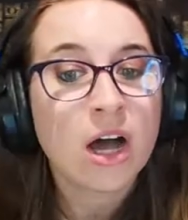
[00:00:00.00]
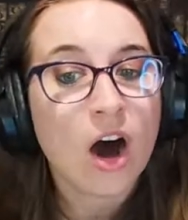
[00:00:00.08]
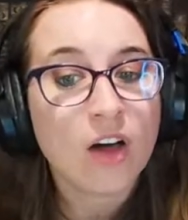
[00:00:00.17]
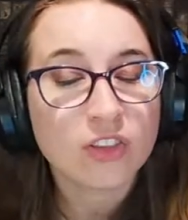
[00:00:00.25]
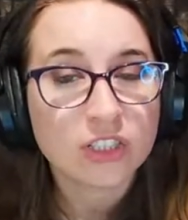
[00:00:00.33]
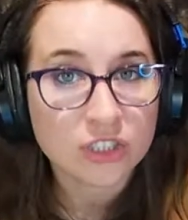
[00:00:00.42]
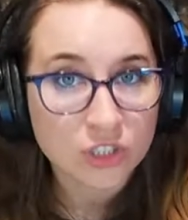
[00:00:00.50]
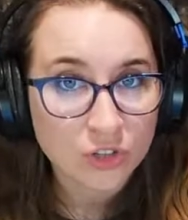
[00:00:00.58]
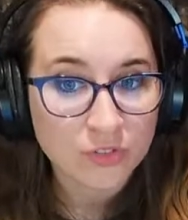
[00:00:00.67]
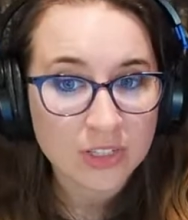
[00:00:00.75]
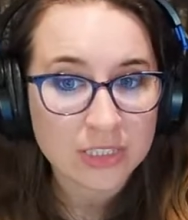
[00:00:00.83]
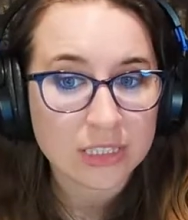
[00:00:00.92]
On the
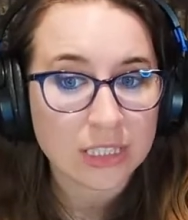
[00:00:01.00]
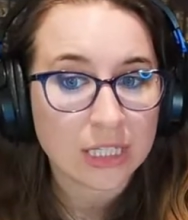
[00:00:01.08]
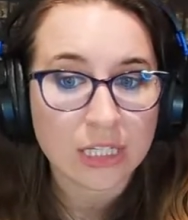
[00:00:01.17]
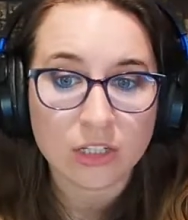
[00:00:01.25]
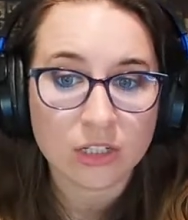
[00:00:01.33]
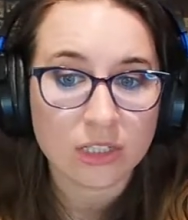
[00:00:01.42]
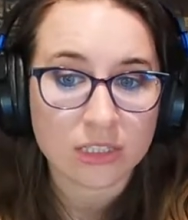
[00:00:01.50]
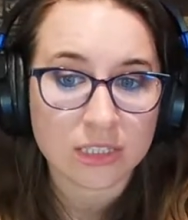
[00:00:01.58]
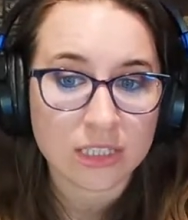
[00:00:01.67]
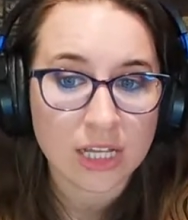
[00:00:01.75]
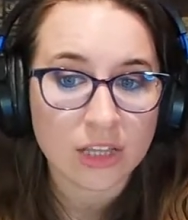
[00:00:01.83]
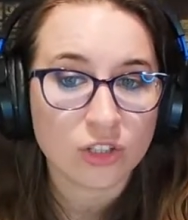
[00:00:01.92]
surface, the gilded
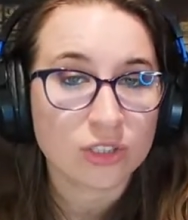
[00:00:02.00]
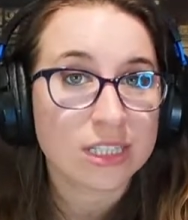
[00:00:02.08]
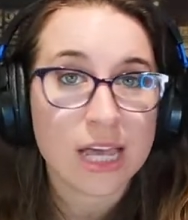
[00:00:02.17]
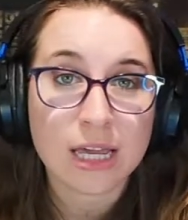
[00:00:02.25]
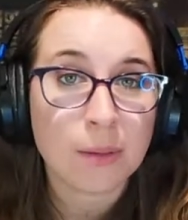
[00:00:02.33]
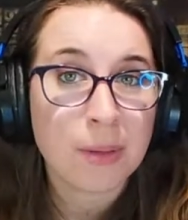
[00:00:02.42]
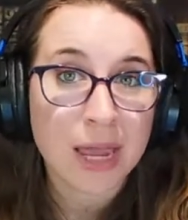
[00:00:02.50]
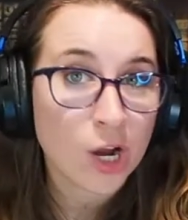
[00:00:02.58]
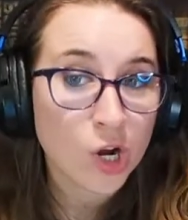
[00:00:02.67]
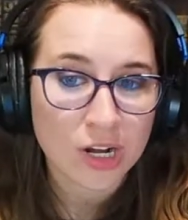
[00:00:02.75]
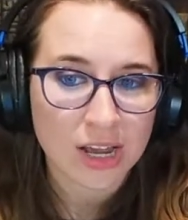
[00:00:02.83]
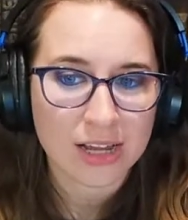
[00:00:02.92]
estate looks like a
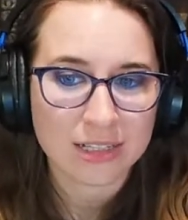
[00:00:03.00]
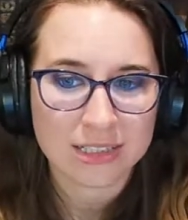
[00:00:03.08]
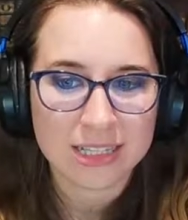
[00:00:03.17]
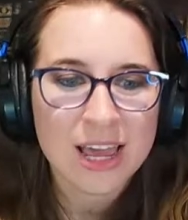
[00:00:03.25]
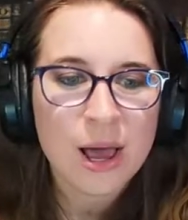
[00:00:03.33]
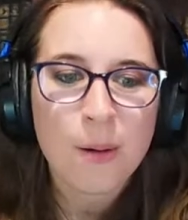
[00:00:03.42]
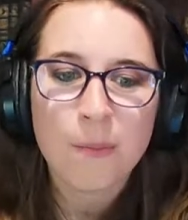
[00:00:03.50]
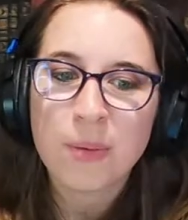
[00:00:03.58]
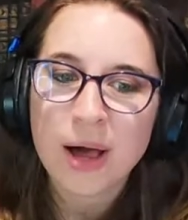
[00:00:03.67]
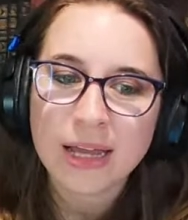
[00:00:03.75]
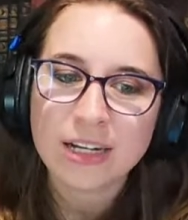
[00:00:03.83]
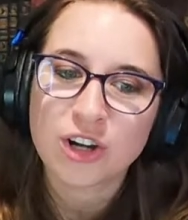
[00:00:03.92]
paradise.
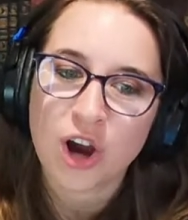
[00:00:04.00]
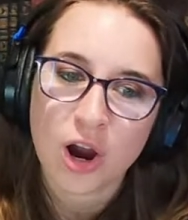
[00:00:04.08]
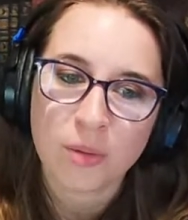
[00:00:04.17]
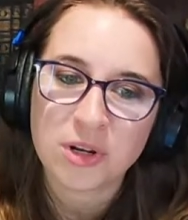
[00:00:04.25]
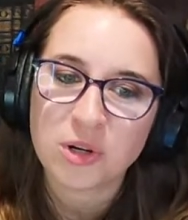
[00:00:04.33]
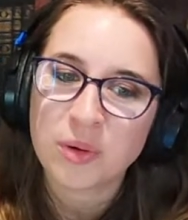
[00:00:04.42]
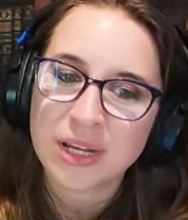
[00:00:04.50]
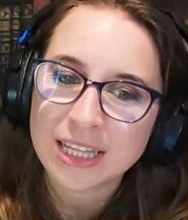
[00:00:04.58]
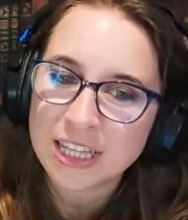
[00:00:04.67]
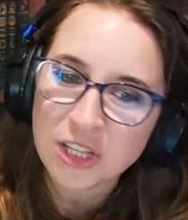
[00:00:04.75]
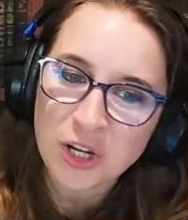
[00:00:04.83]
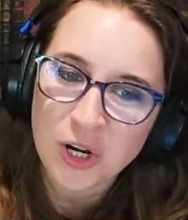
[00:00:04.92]
But Carmen
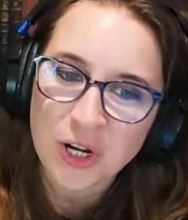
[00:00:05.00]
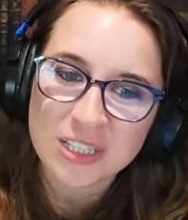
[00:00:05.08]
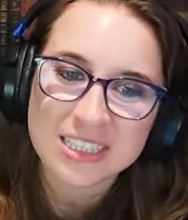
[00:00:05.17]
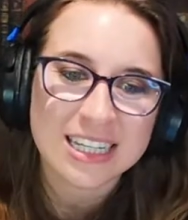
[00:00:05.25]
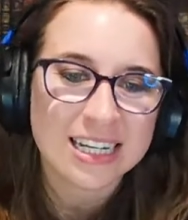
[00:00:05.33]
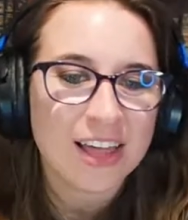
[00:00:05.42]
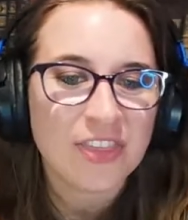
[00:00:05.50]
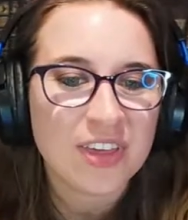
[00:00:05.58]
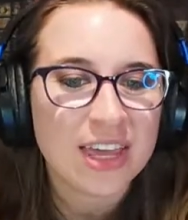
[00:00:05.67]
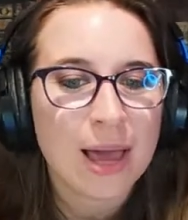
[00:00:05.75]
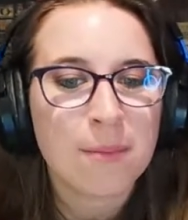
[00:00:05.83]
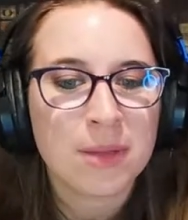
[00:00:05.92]
quickly learns that
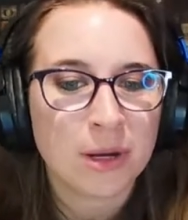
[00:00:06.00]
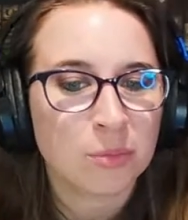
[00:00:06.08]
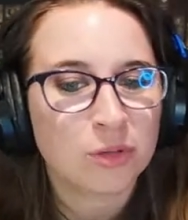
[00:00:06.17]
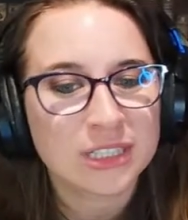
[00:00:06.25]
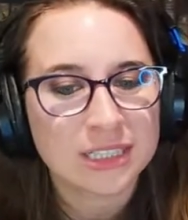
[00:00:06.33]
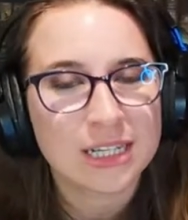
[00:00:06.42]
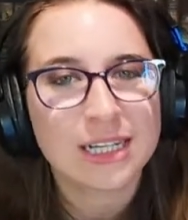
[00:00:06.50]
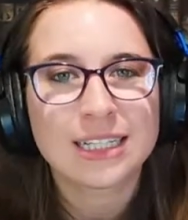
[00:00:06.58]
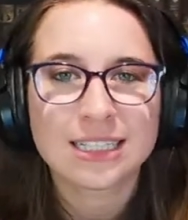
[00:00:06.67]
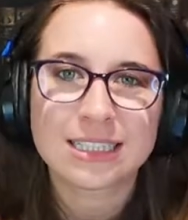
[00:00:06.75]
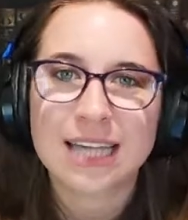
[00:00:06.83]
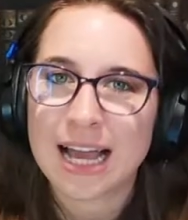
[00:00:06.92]
nothing at Myrrh
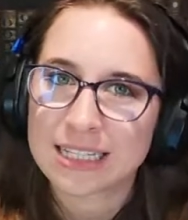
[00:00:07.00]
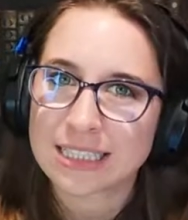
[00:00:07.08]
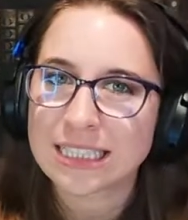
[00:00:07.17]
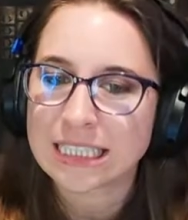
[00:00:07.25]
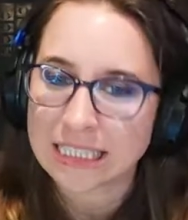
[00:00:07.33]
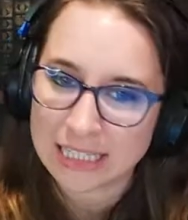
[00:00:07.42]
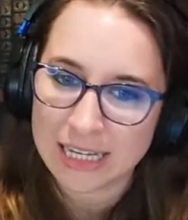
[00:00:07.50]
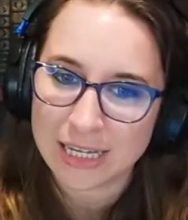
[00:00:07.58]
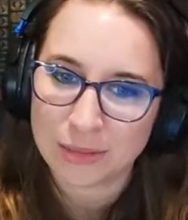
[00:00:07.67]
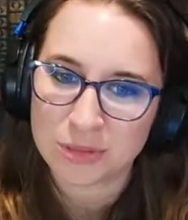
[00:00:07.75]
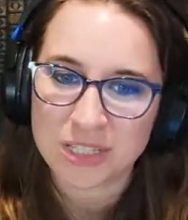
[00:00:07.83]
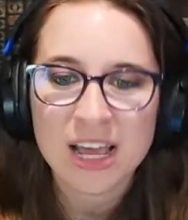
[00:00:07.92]
is as it
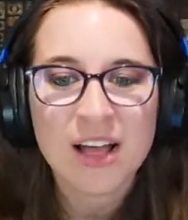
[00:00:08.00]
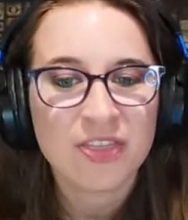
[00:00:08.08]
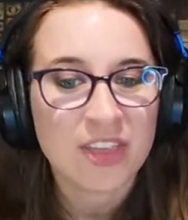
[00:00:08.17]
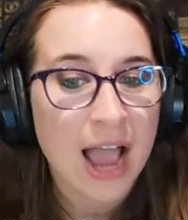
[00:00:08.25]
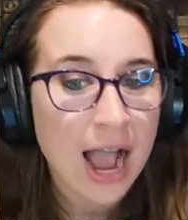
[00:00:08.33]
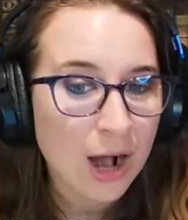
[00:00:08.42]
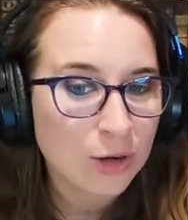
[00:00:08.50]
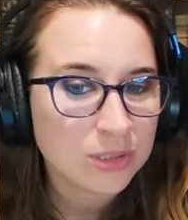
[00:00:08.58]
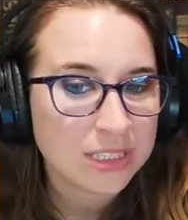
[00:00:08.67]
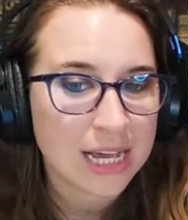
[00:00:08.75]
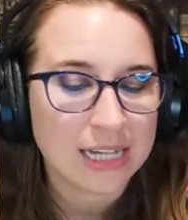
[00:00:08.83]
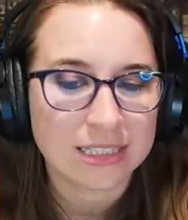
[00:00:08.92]
seems. The
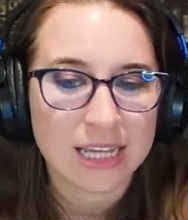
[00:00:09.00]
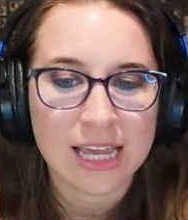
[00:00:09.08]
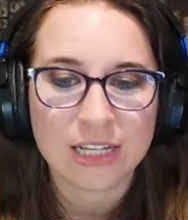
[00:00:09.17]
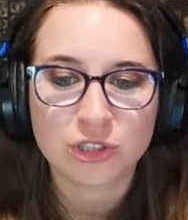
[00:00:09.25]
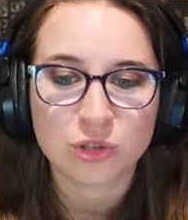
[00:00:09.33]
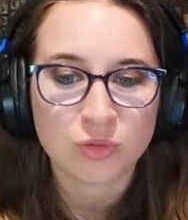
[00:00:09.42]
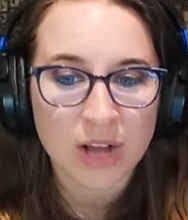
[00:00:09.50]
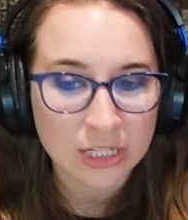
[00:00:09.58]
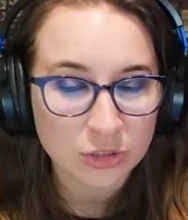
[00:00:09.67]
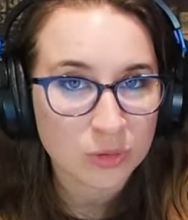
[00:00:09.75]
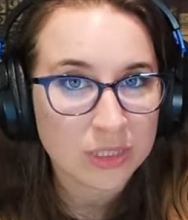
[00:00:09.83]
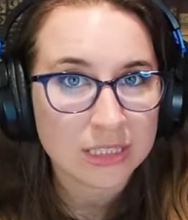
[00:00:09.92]
house has a
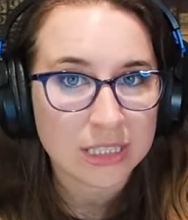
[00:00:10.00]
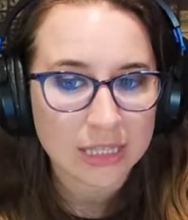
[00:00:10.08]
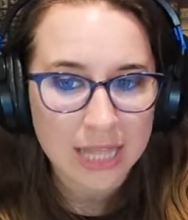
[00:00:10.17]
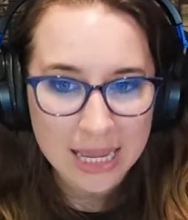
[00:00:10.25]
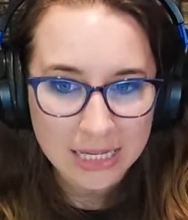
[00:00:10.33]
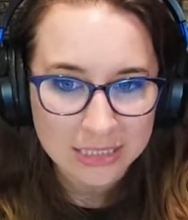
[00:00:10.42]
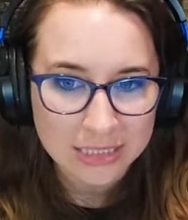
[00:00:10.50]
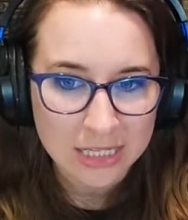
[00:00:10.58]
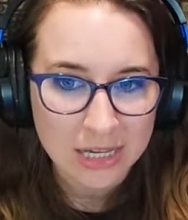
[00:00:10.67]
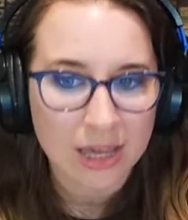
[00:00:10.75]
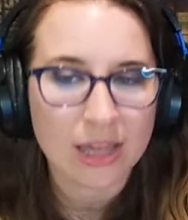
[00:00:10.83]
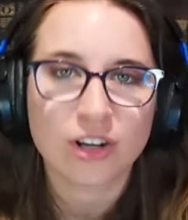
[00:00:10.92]
treacherous
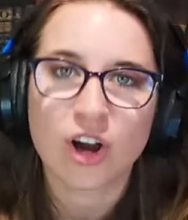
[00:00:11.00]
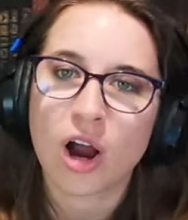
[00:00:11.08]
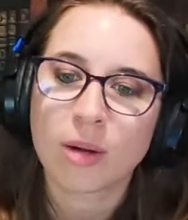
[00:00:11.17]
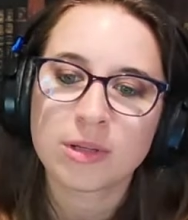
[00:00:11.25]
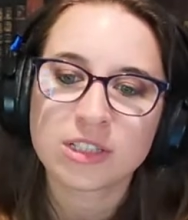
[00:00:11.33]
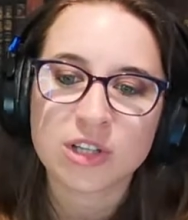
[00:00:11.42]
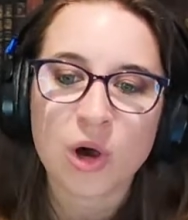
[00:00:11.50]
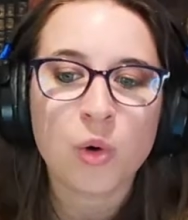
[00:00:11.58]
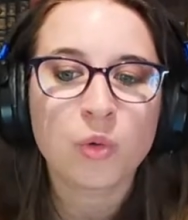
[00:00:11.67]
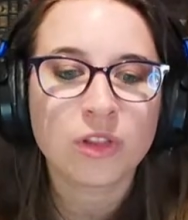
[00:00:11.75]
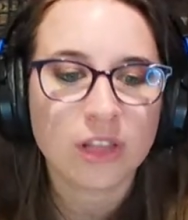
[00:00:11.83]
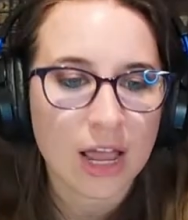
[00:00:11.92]
legacy, and Carmen's
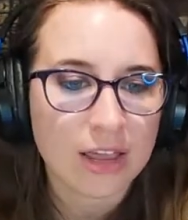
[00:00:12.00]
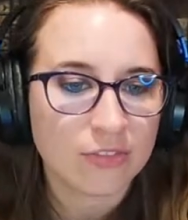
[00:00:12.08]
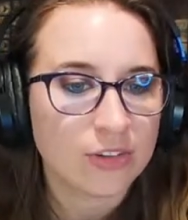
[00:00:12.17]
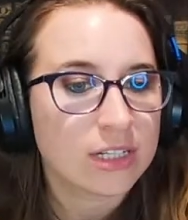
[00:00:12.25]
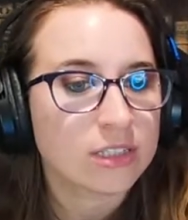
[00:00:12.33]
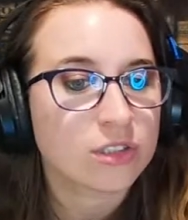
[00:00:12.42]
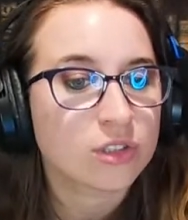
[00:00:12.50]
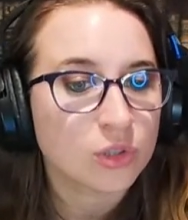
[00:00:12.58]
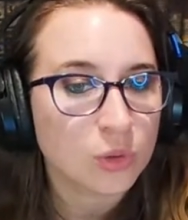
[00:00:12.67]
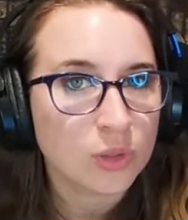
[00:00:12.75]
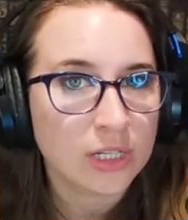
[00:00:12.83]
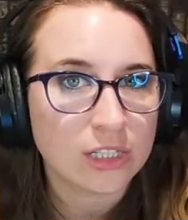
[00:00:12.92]
own life is
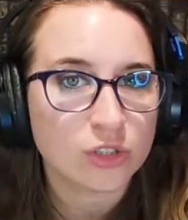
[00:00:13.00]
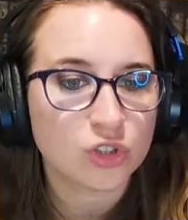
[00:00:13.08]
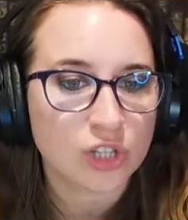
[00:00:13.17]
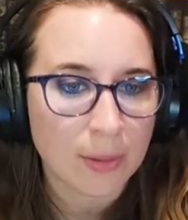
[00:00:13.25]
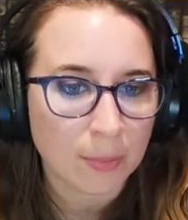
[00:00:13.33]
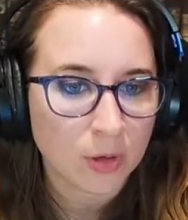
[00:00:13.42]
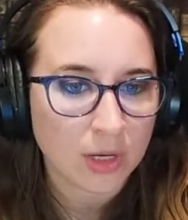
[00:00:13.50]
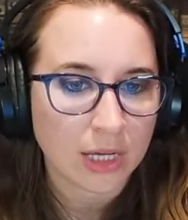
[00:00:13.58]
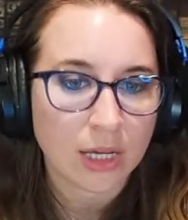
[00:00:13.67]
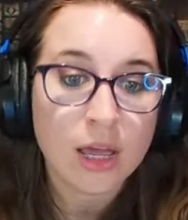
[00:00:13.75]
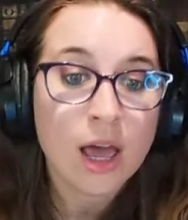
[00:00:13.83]
soon in jeopardy